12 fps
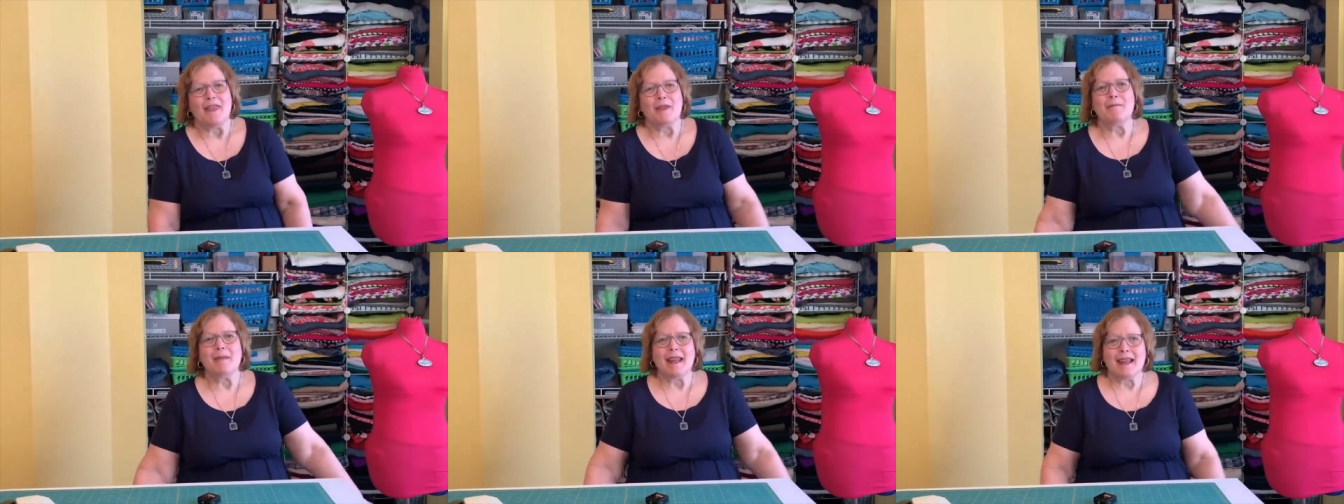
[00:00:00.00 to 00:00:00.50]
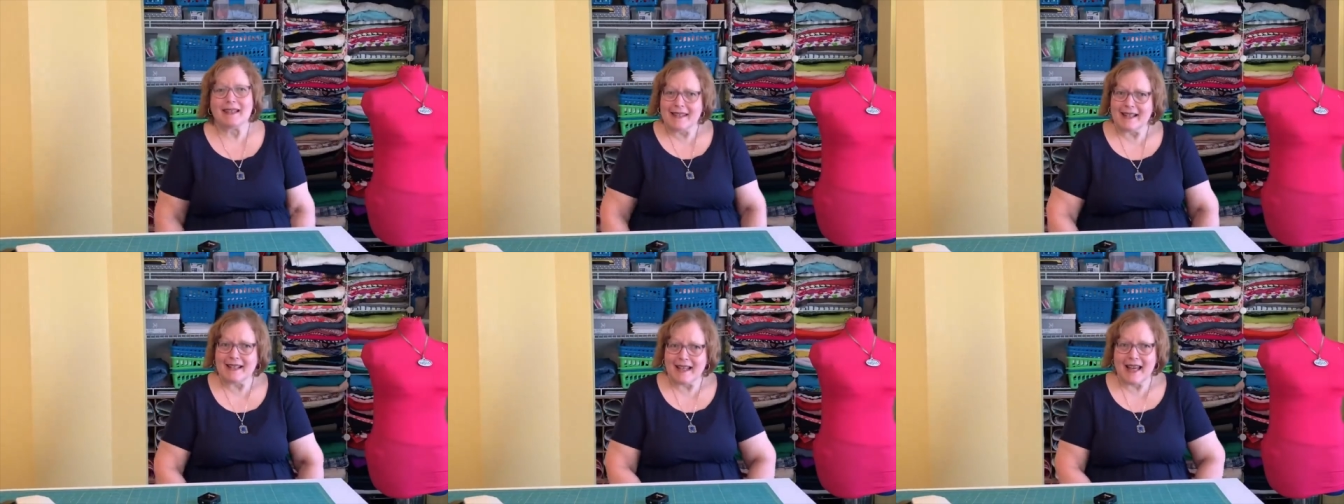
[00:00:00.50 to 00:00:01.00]
the biggest
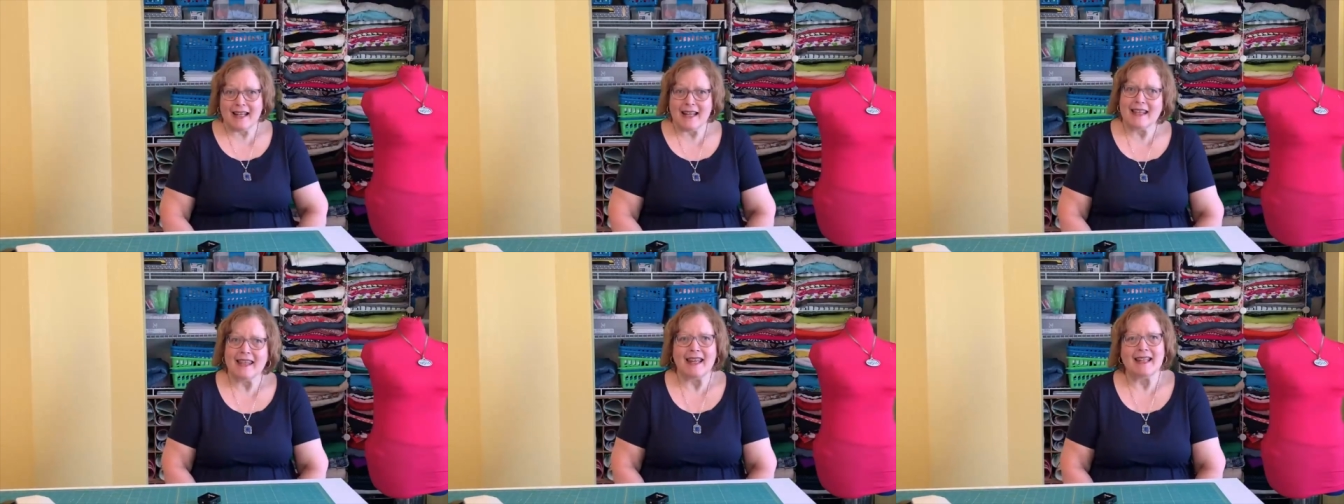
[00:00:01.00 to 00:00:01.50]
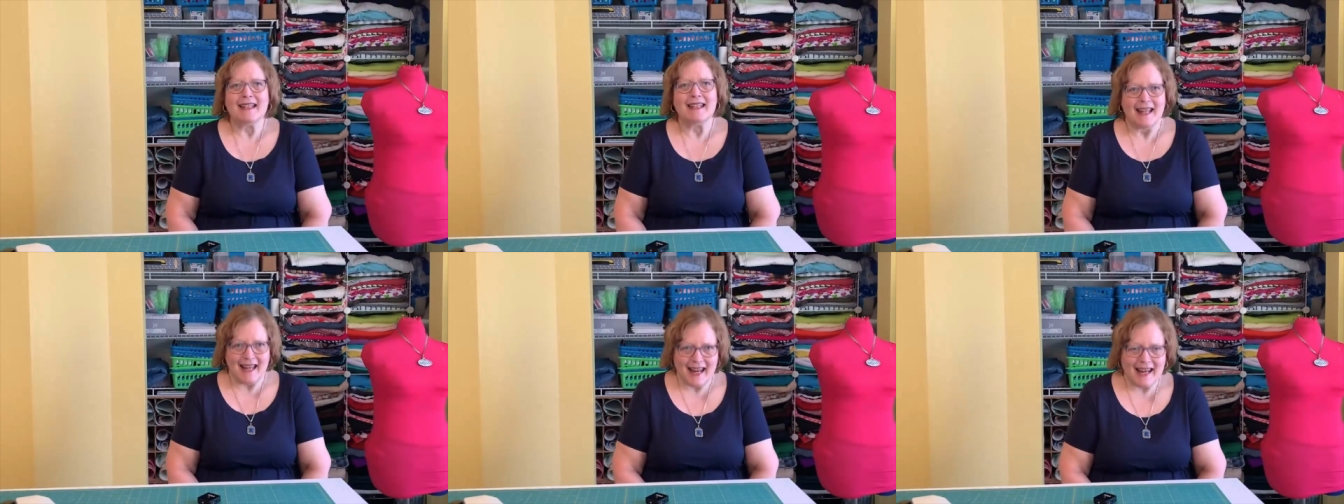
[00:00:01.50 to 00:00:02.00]
exciting thing
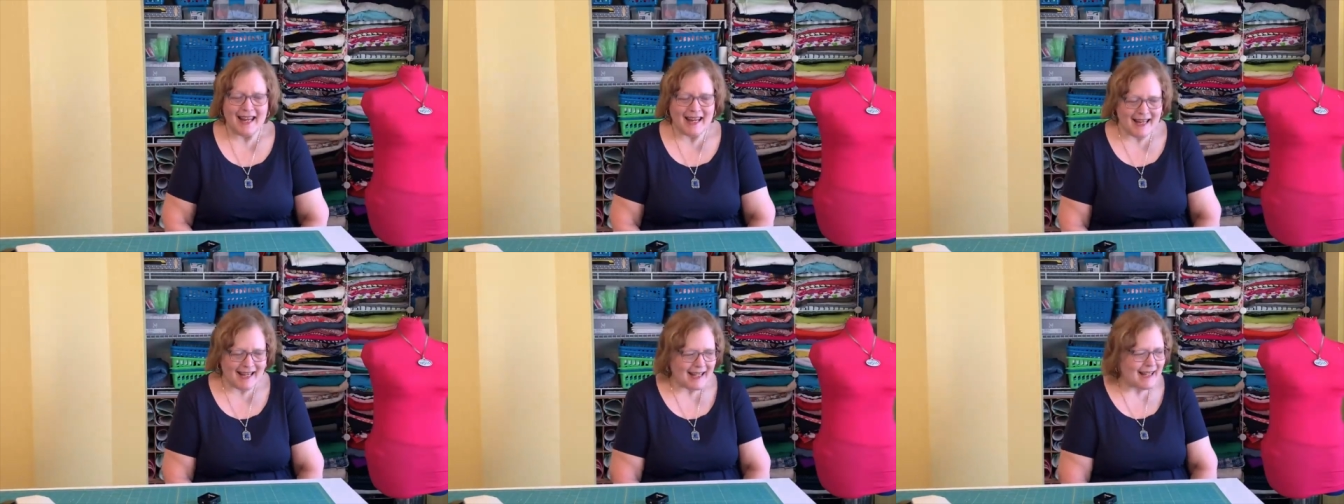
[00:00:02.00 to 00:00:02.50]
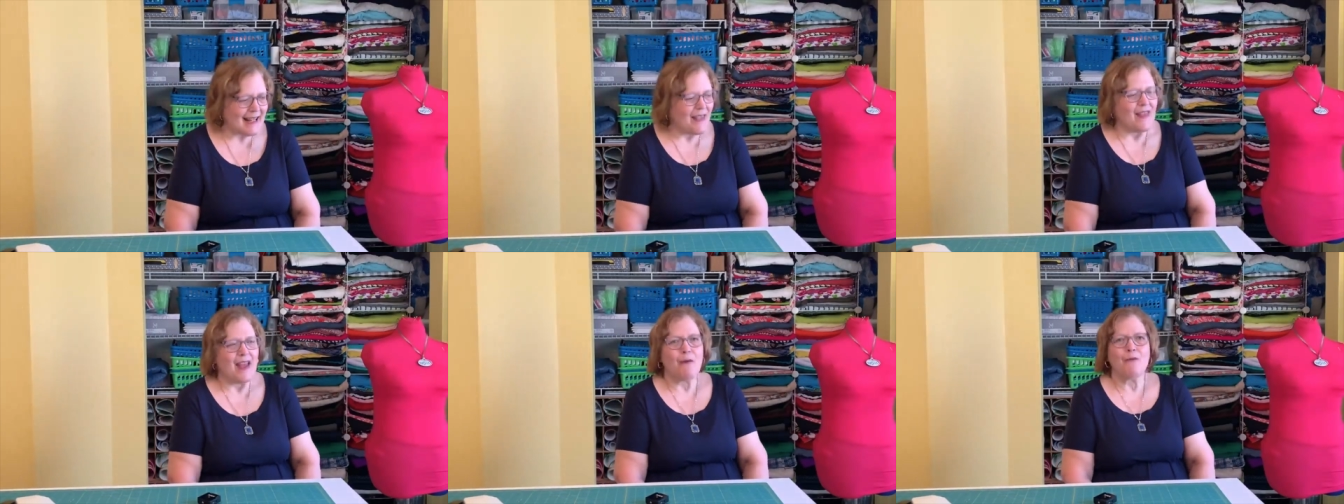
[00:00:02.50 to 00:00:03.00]
today is
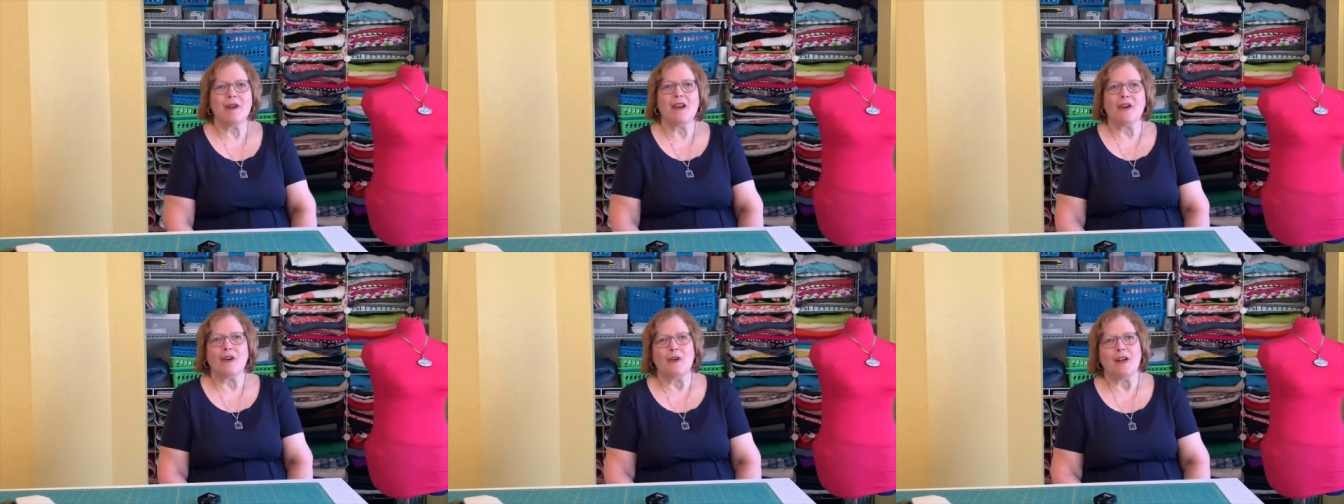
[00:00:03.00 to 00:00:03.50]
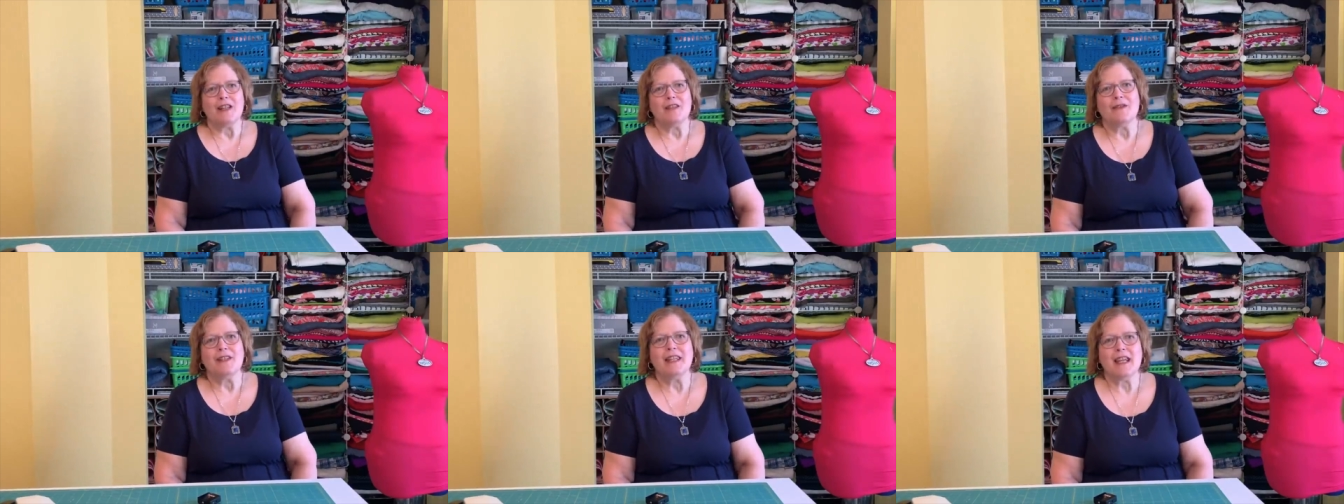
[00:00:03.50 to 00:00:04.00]
that we are going
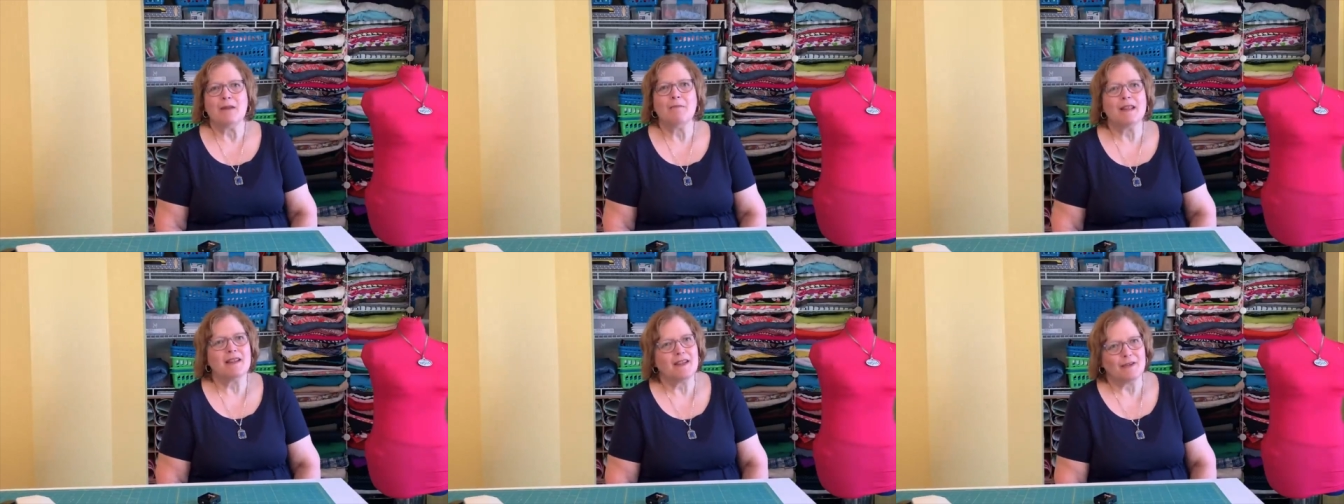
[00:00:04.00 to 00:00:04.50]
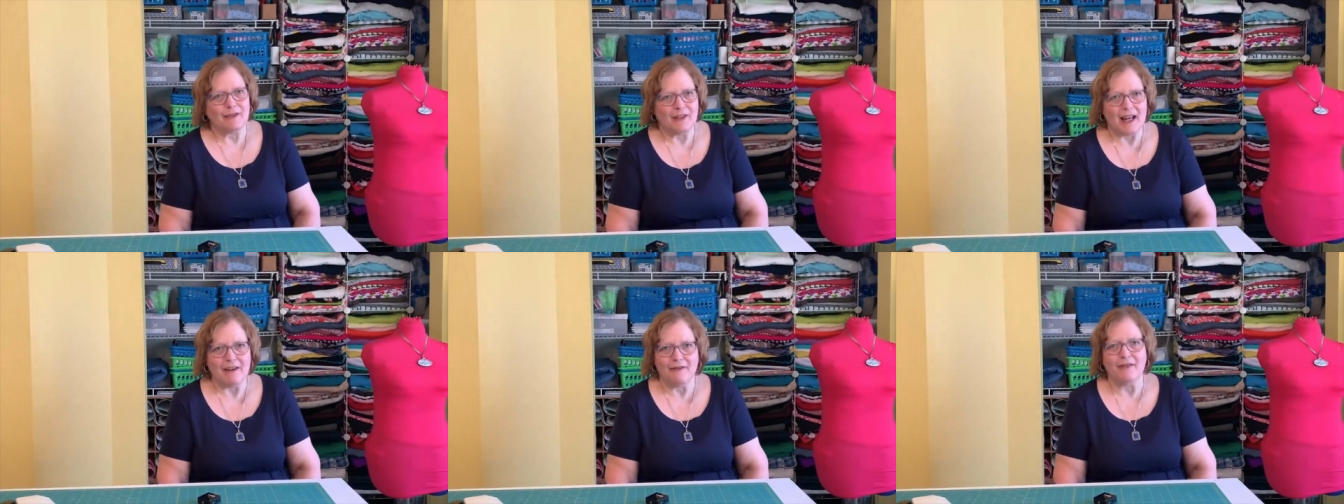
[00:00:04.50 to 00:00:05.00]
to
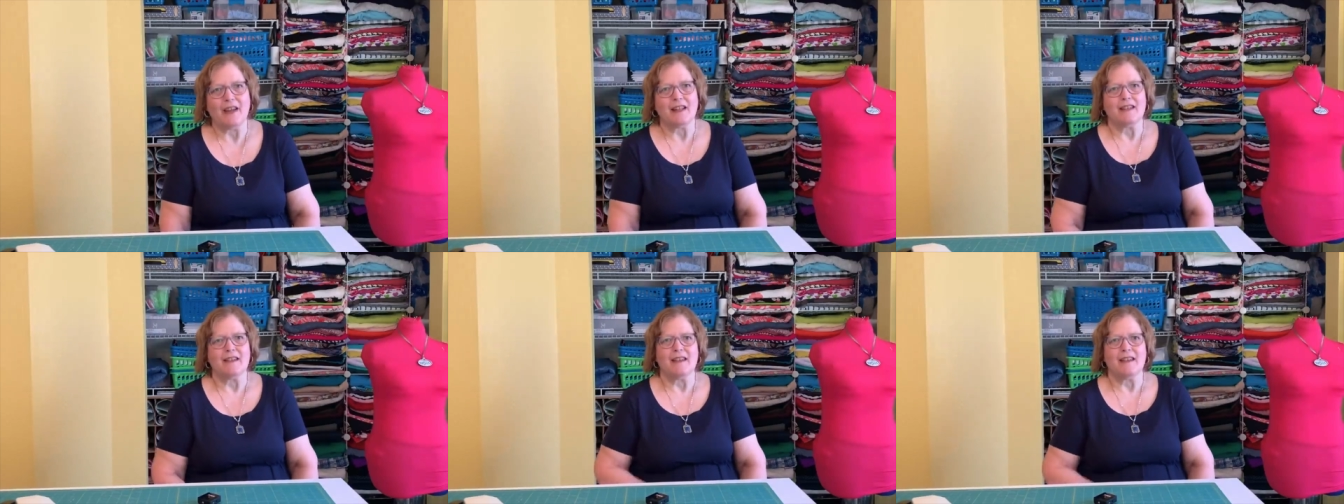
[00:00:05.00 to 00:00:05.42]
demystify fit.